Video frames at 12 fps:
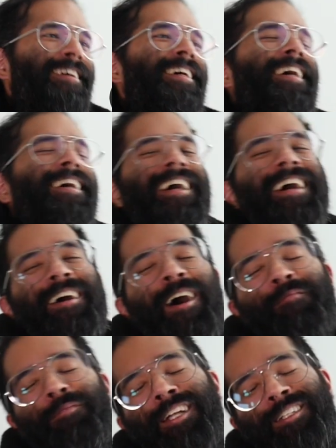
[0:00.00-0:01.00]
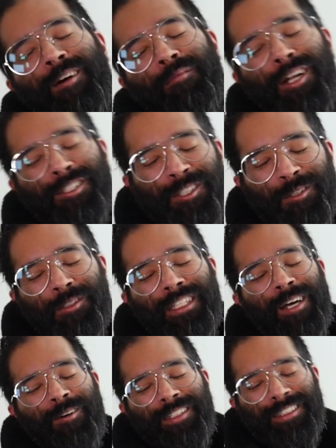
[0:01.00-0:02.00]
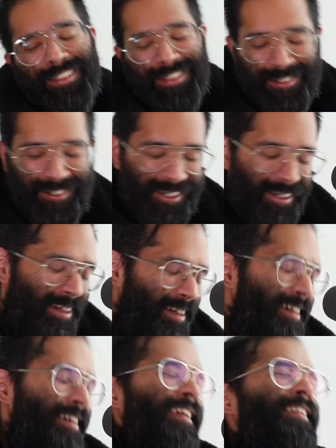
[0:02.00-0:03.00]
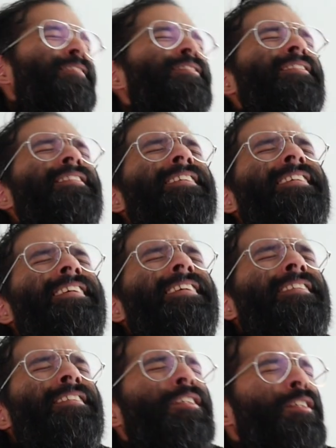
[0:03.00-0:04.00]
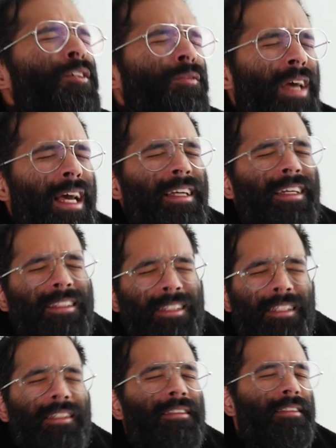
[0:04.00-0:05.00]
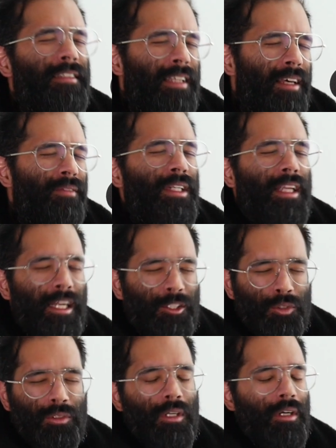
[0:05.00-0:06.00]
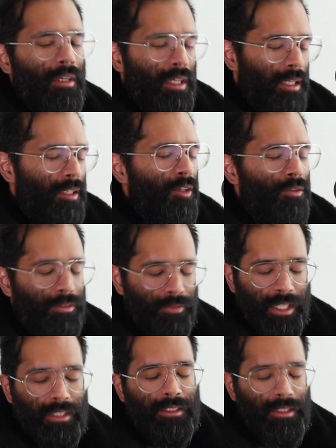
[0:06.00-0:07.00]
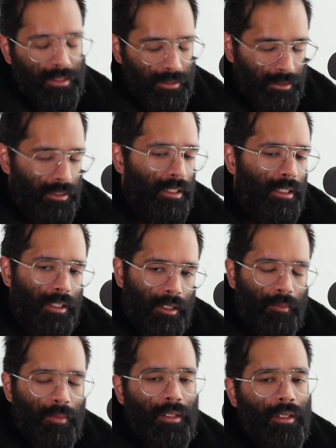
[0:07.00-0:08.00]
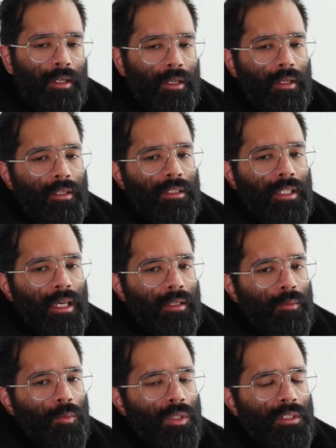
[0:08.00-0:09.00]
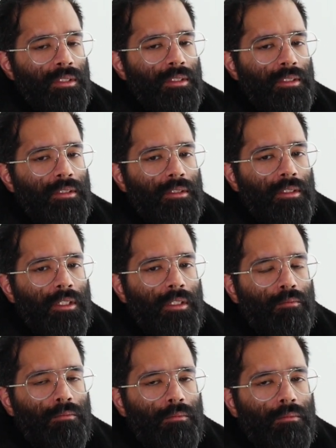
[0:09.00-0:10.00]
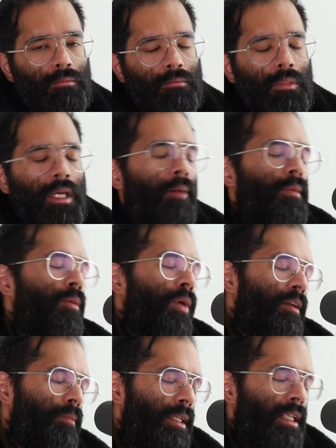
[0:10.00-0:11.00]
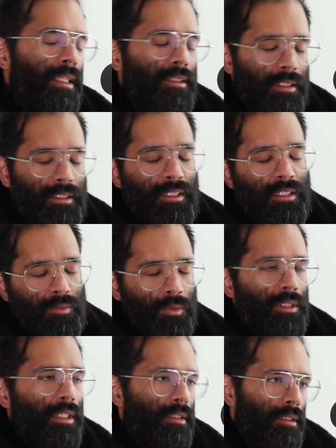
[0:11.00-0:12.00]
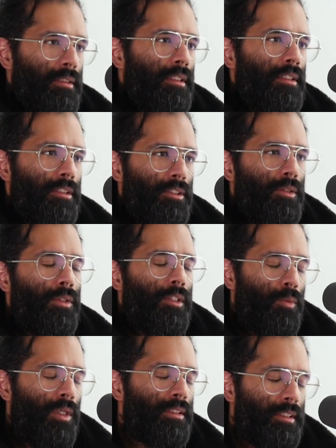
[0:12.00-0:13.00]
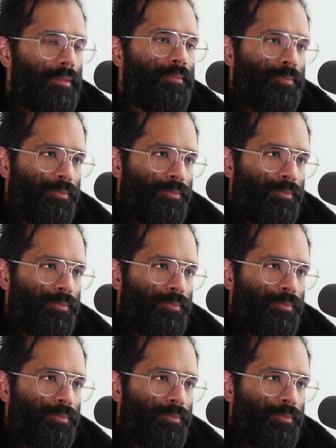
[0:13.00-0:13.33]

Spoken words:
okay, I'm not sure what that one is either. I think it's CureVac. I think they have a natural RNA COVID vaccine that was, quite a bit less successful than the pseudo-U ones.